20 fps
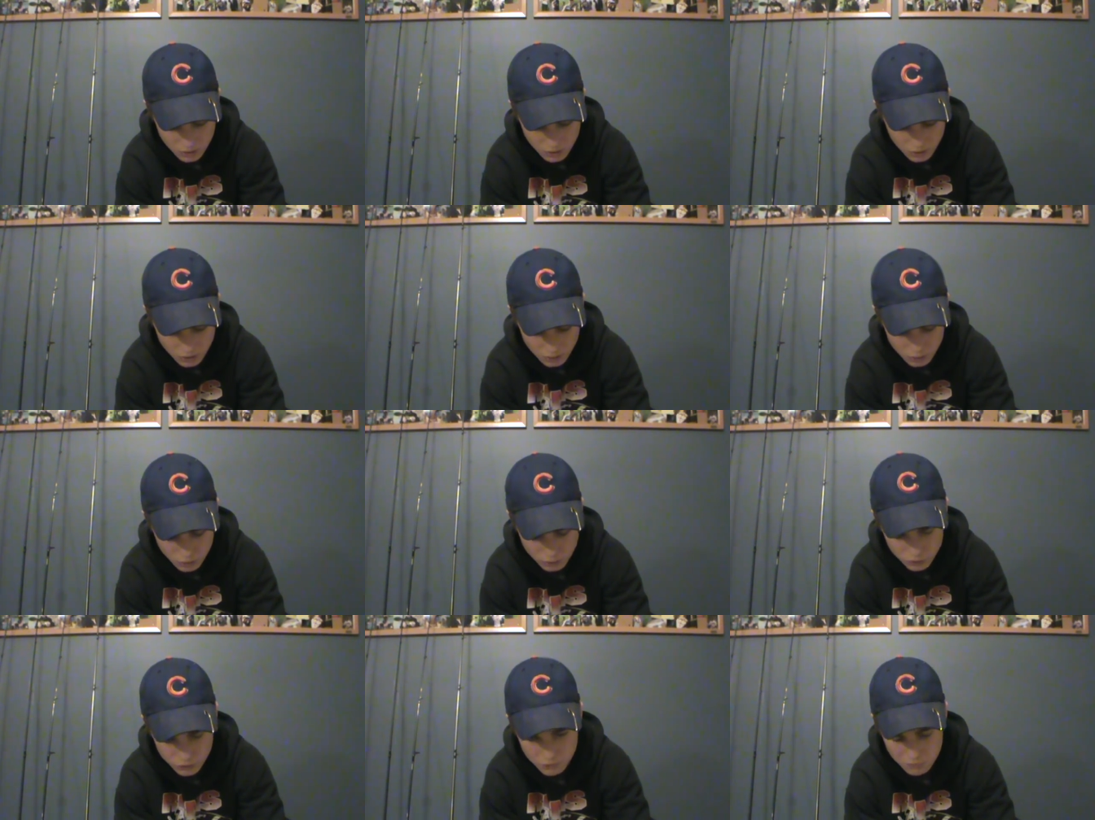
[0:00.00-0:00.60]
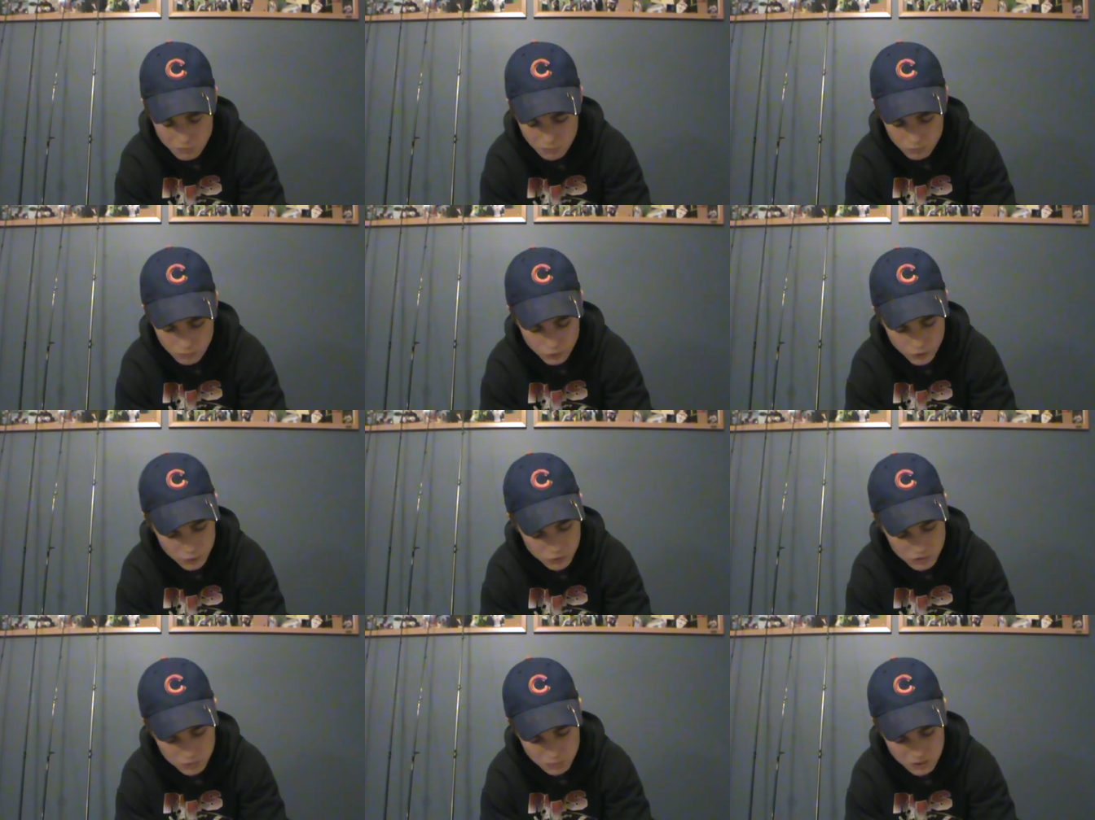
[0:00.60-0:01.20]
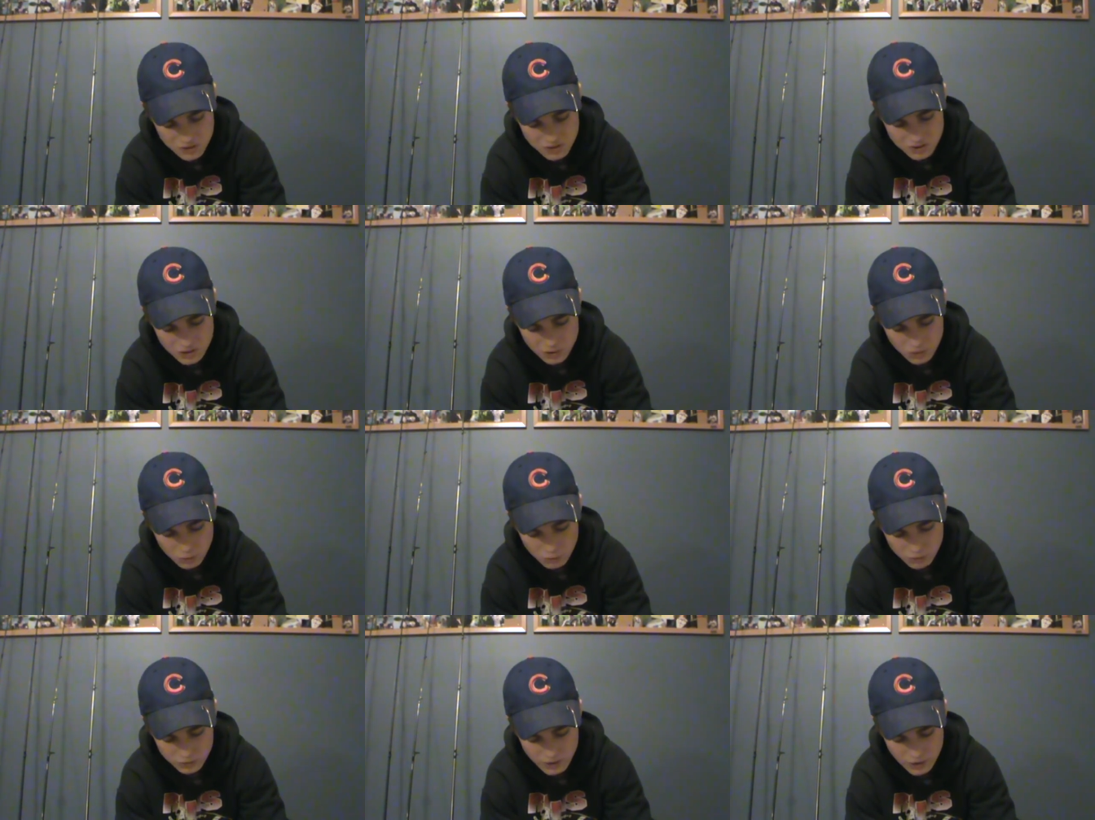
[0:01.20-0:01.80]
I don't know if there was a big sale
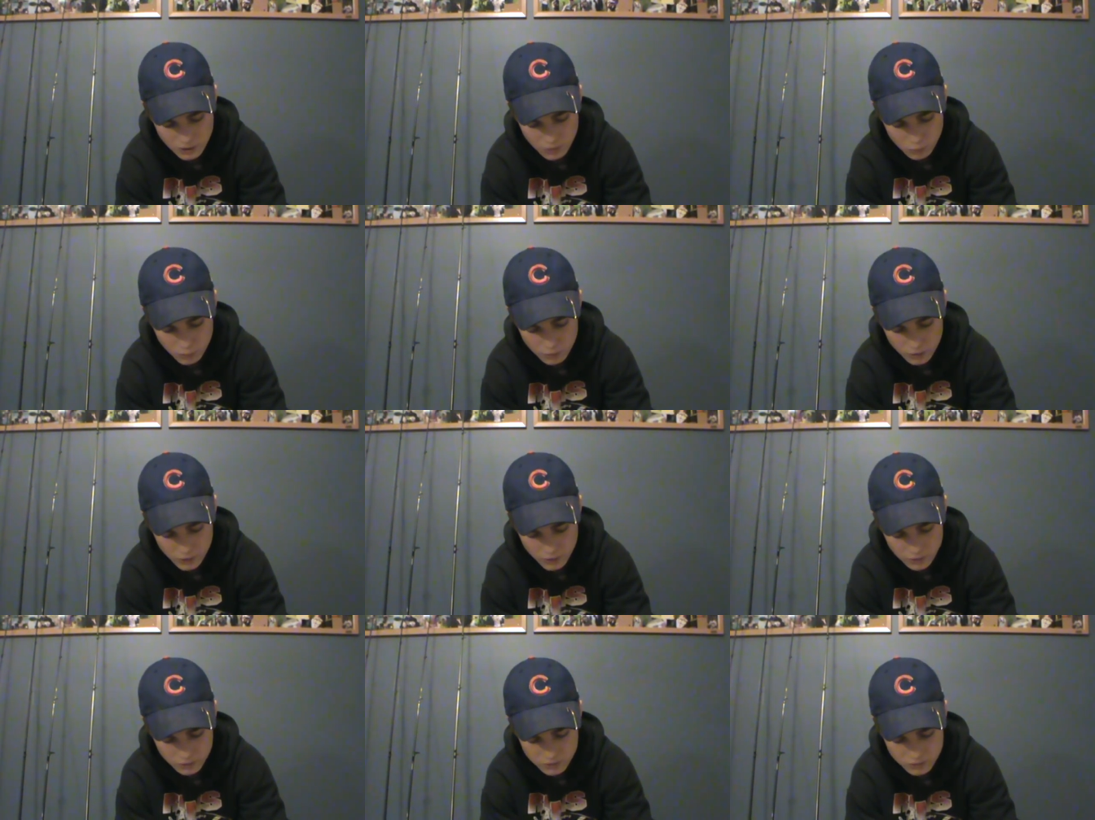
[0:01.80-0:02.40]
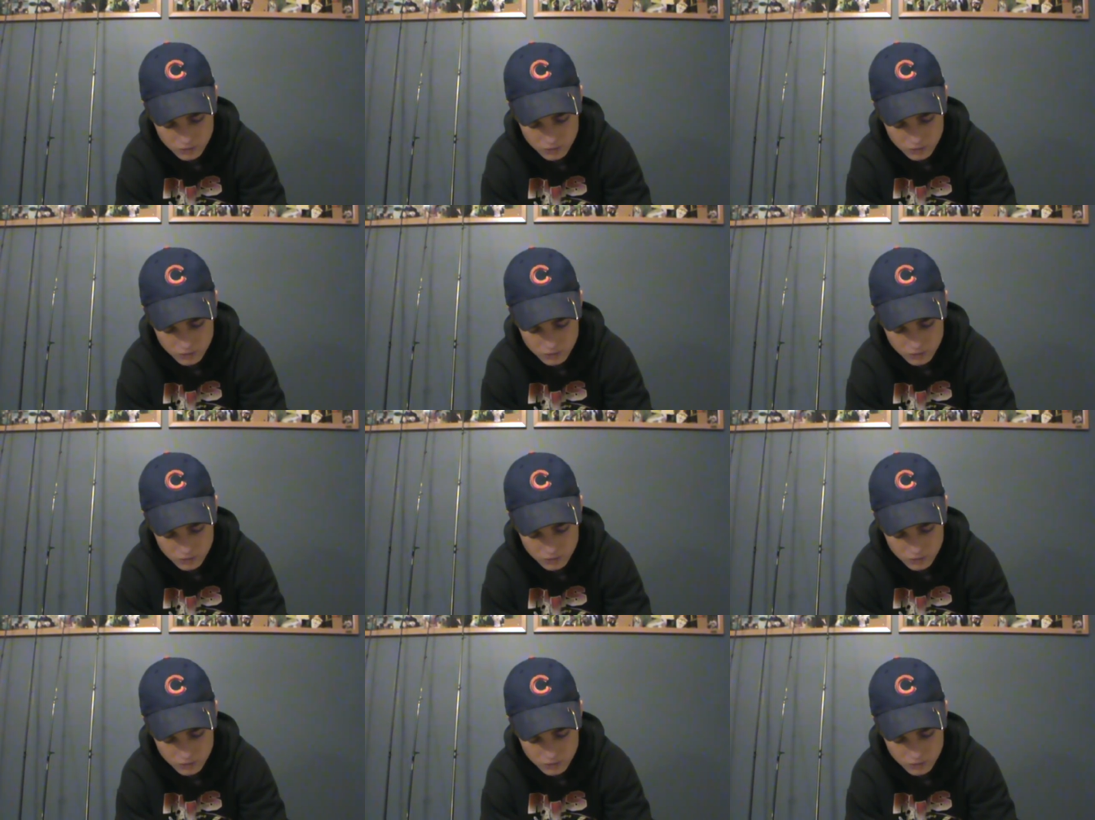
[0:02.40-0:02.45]
in the Tackle Warehouse,